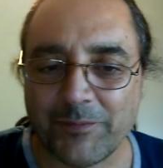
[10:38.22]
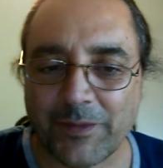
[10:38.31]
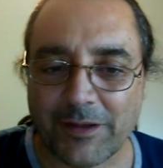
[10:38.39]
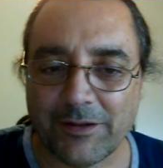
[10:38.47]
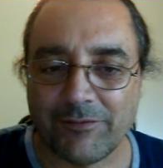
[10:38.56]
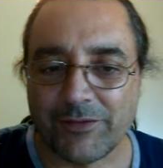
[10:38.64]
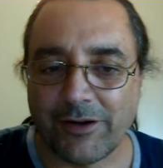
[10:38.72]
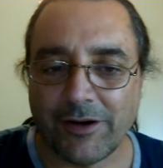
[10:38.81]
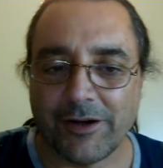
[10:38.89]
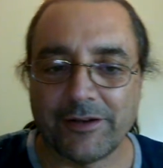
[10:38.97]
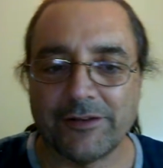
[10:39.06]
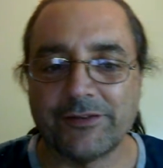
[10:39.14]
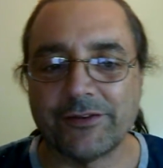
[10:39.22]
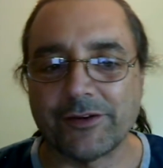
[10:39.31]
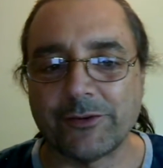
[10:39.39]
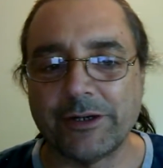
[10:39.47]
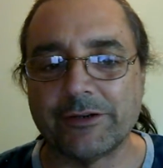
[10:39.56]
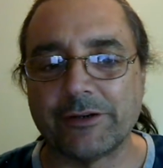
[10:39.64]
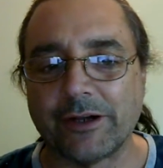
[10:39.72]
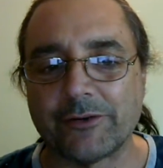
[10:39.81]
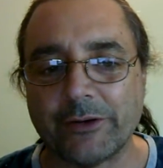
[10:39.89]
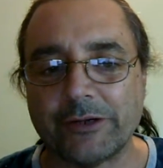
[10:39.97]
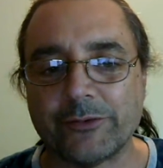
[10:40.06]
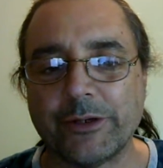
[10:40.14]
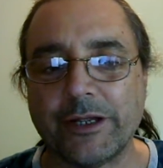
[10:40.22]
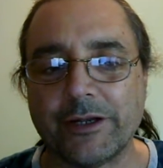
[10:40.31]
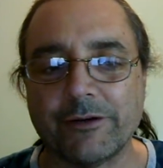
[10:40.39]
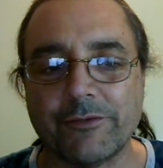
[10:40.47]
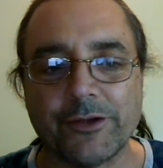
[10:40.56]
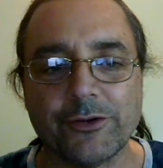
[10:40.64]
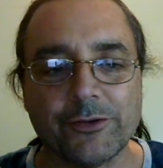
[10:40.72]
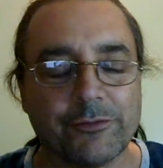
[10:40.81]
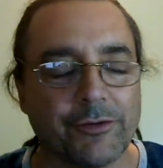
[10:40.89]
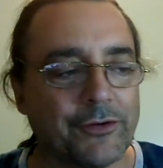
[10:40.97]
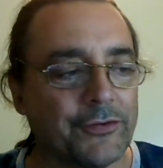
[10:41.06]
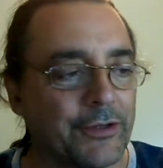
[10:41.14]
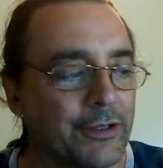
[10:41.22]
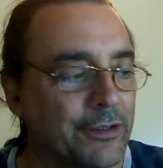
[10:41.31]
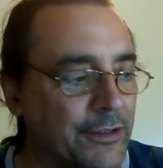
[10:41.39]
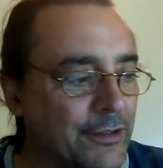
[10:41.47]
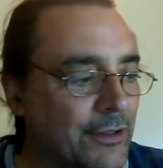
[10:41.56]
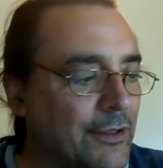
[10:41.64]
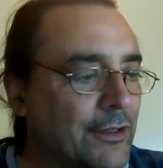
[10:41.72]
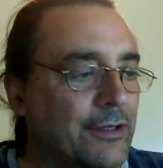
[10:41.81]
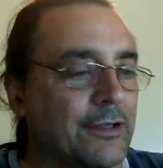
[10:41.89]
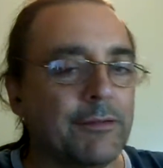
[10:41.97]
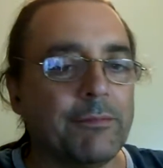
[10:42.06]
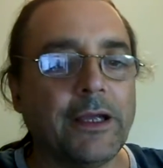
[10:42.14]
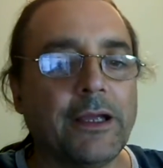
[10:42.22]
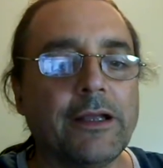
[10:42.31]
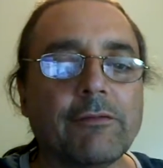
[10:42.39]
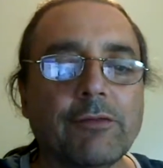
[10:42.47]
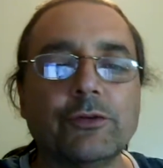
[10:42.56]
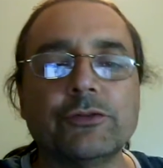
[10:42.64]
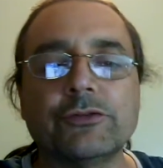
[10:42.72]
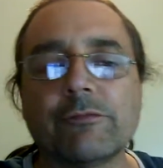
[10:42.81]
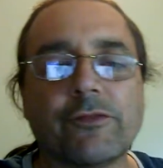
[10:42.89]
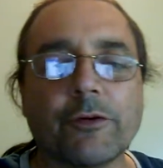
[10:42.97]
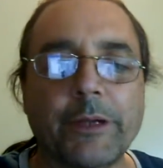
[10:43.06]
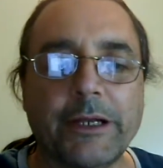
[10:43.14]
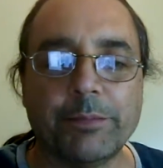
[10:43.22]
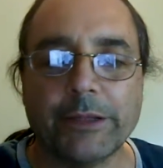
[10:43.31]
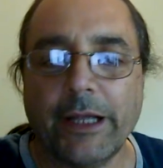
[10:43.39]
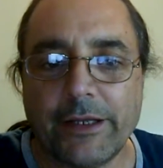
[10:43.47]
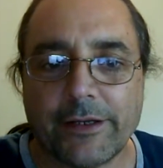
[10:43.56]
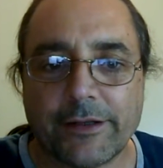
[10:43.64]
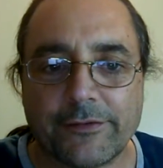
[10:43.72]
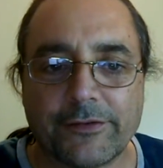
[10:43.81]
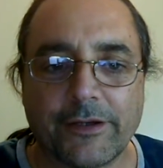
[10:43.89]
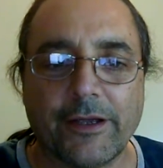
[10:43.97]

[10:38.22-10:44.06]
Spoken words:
If God is a great creator of the universe, then he made evolution for many planets.